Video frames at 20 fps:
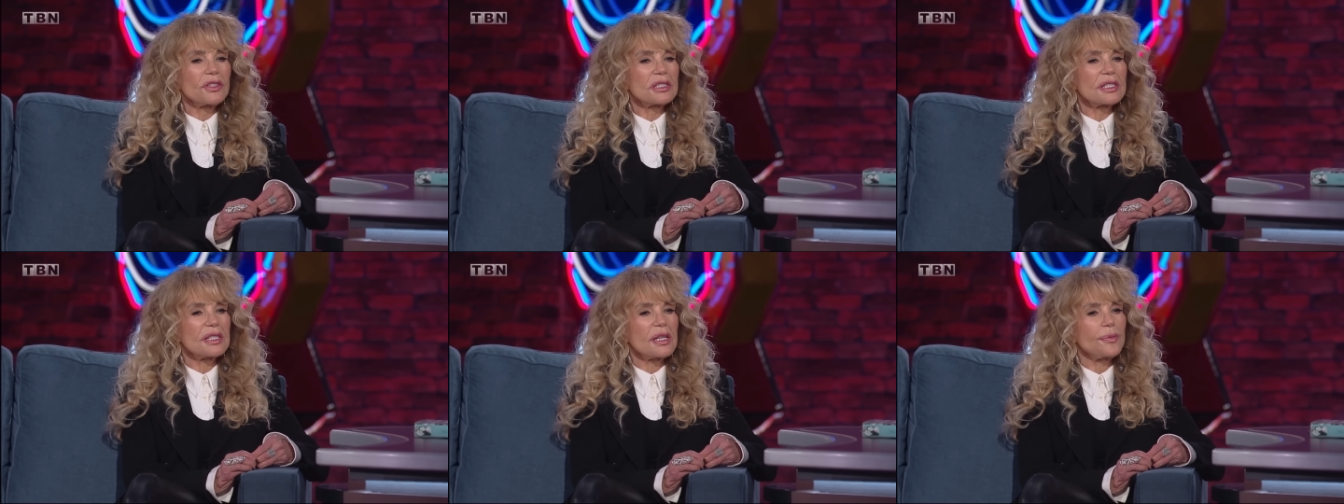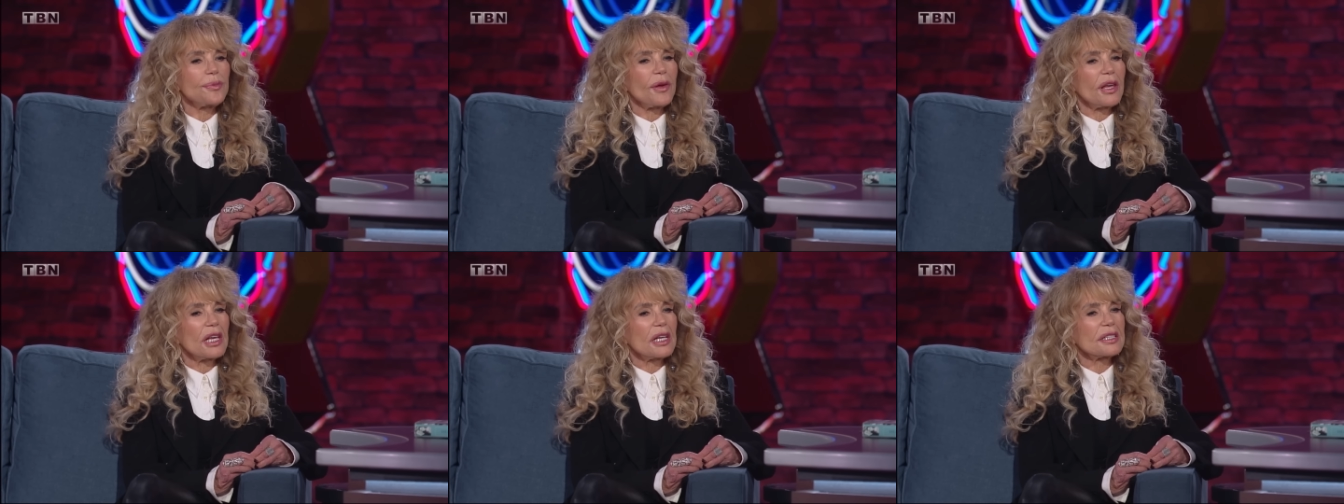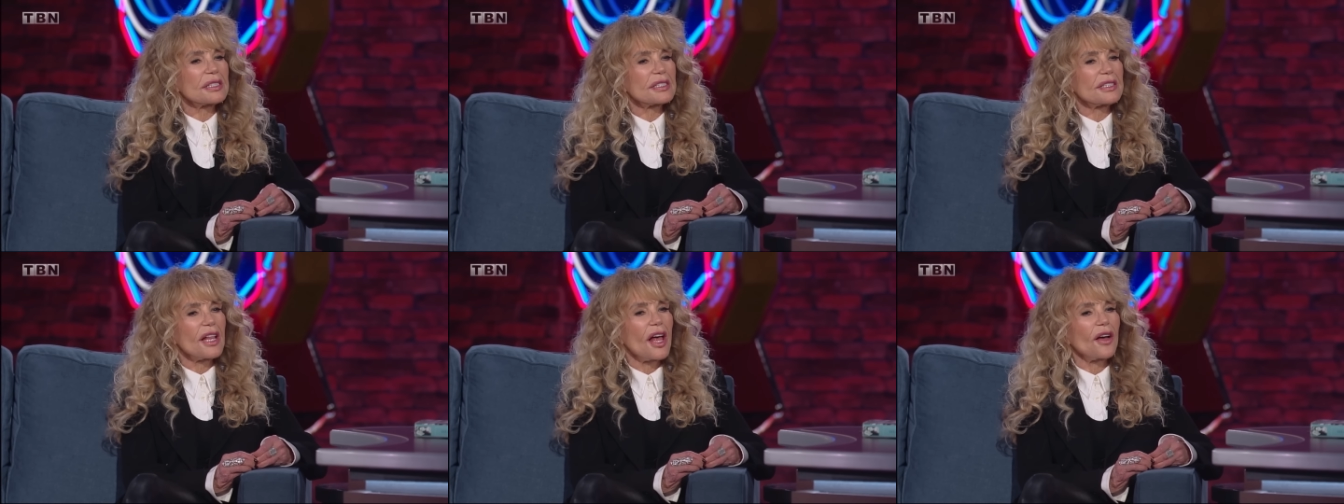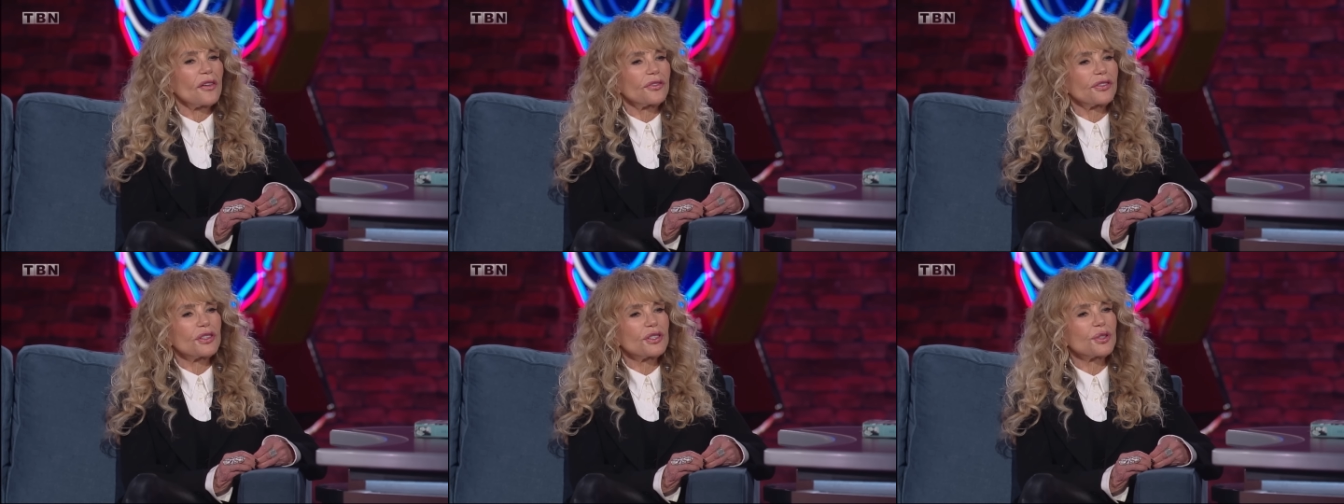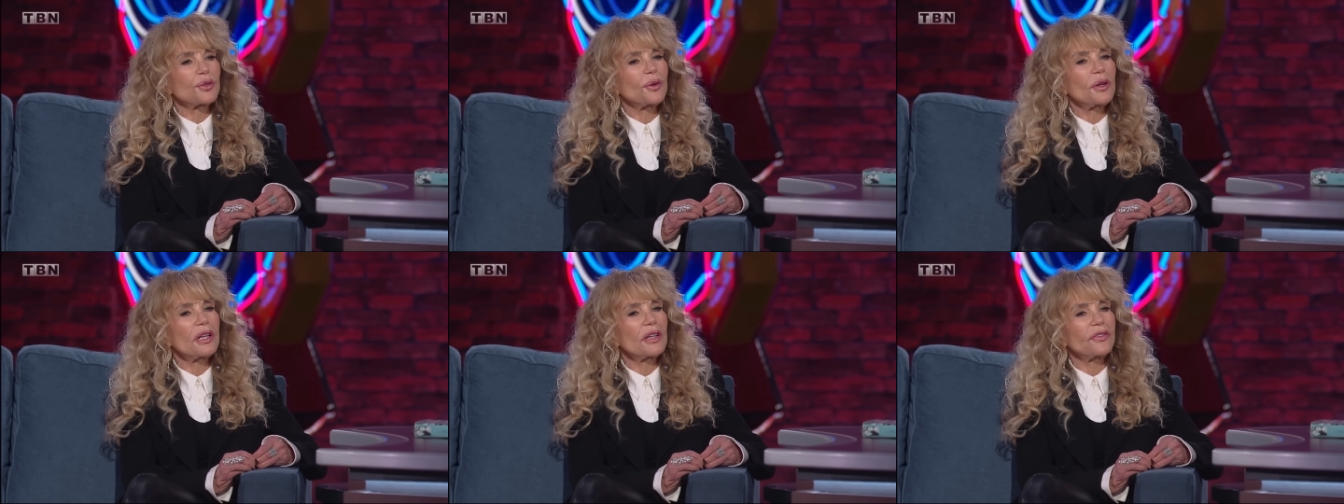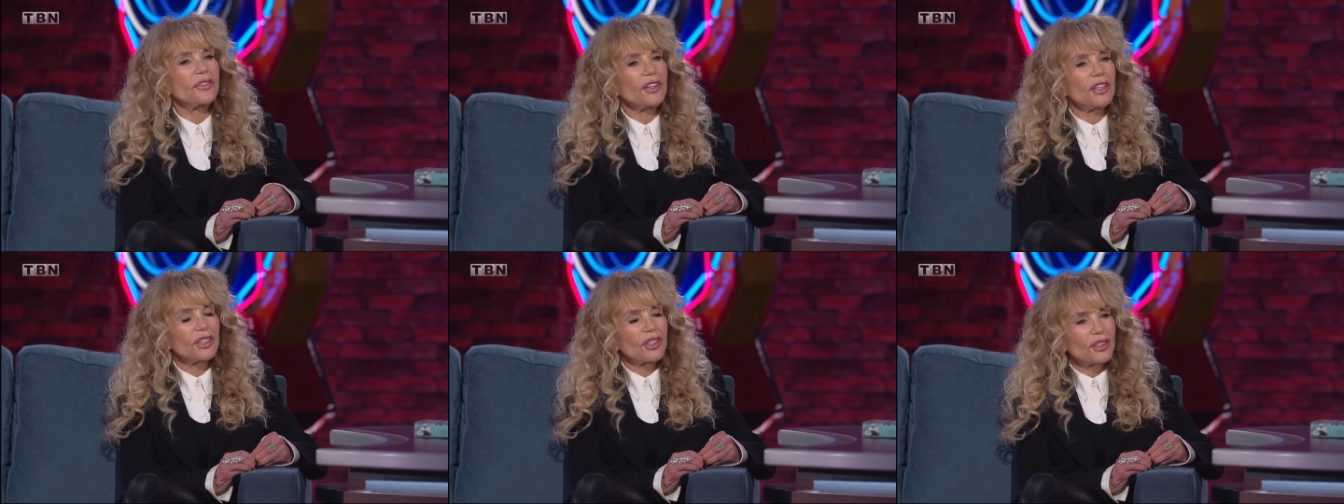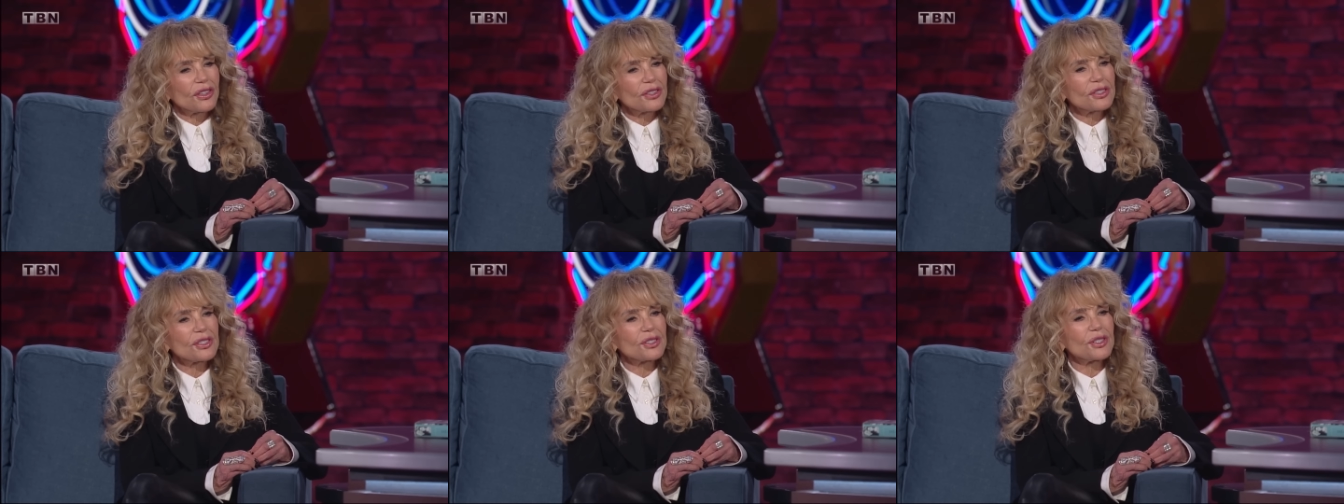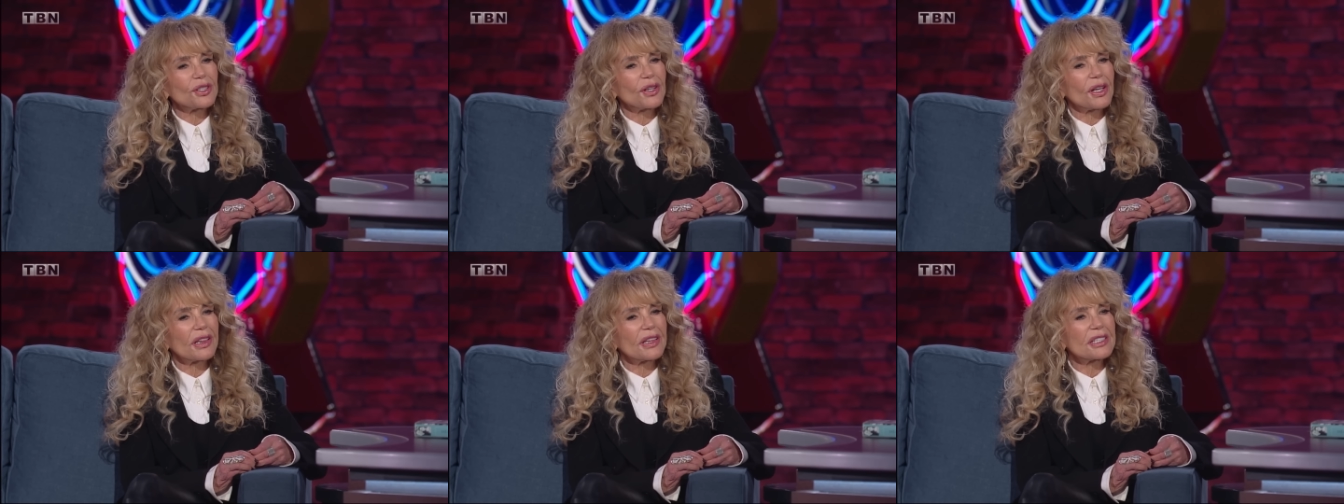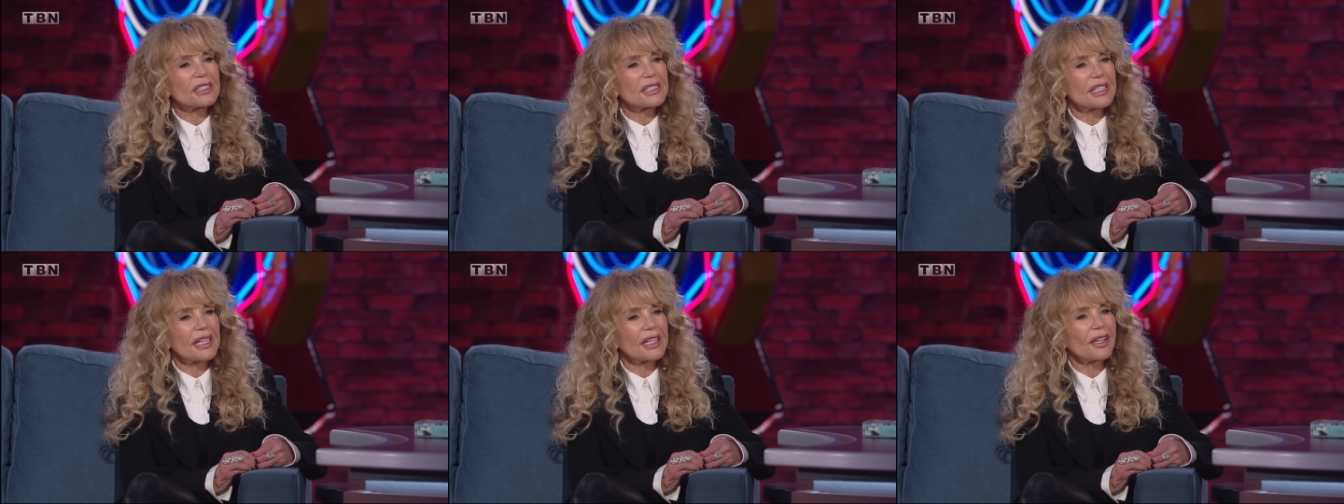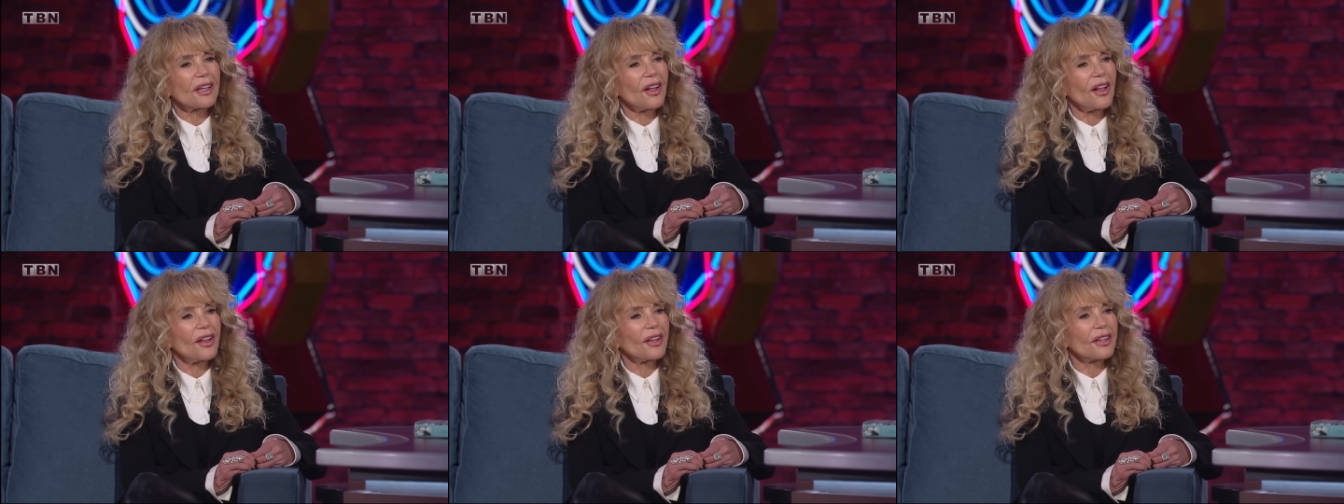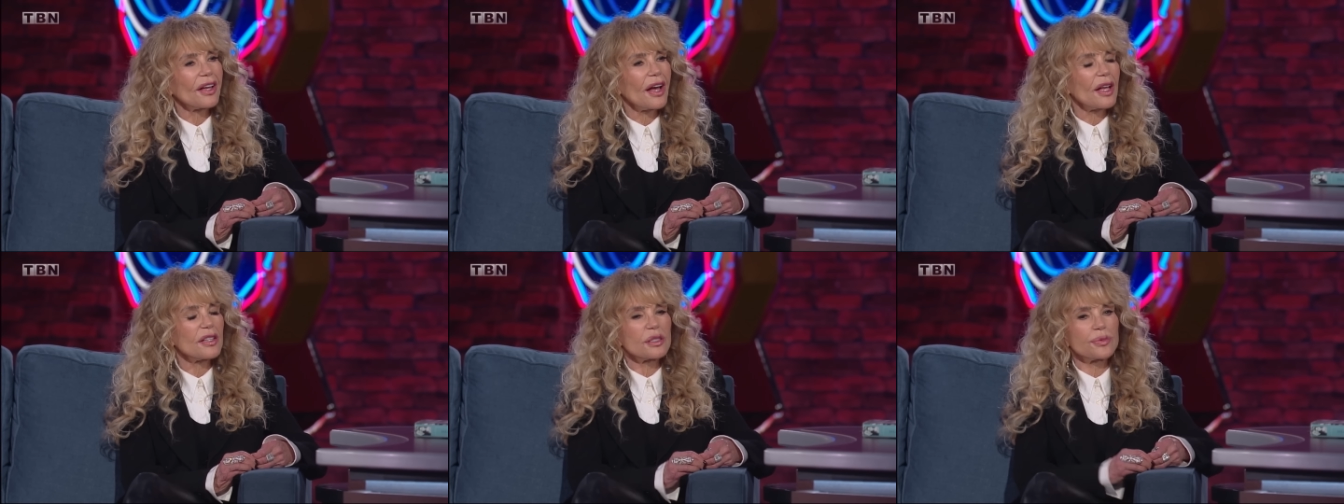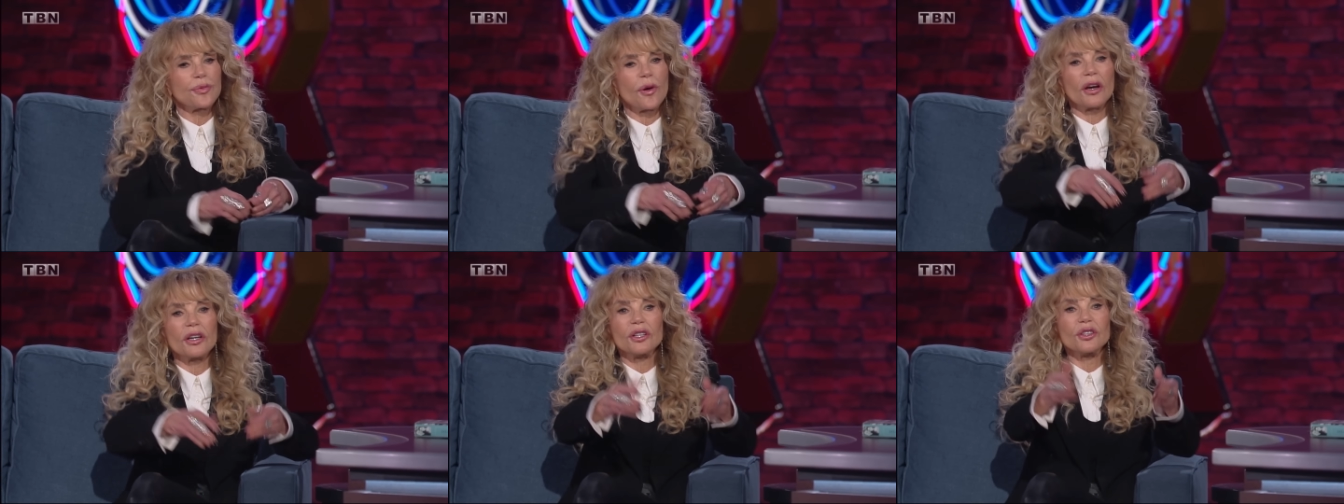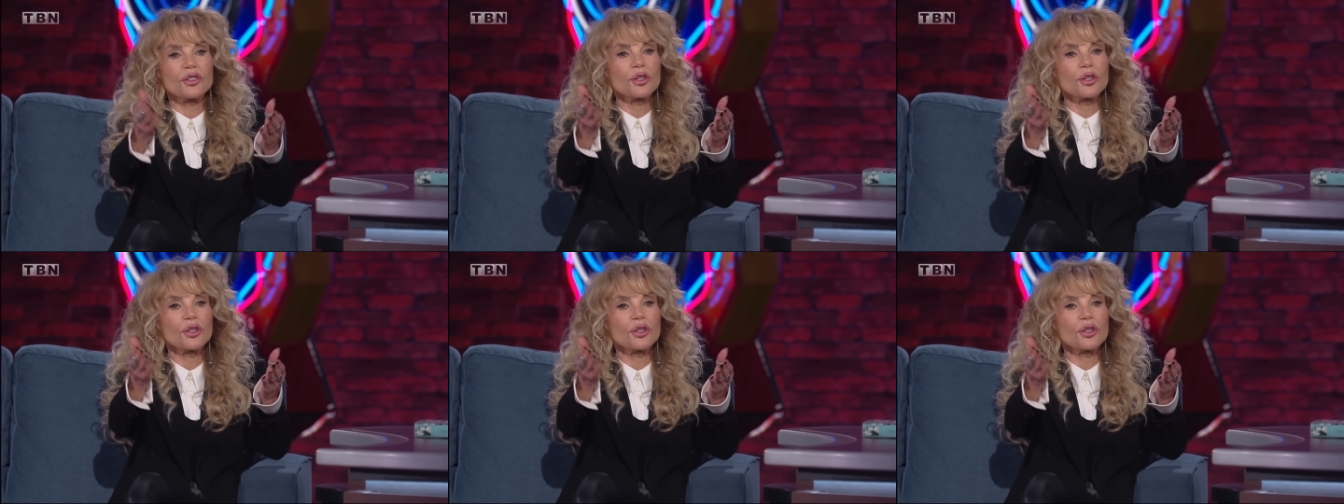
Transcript: CBS slot for 12 years doing this thing called God's Party,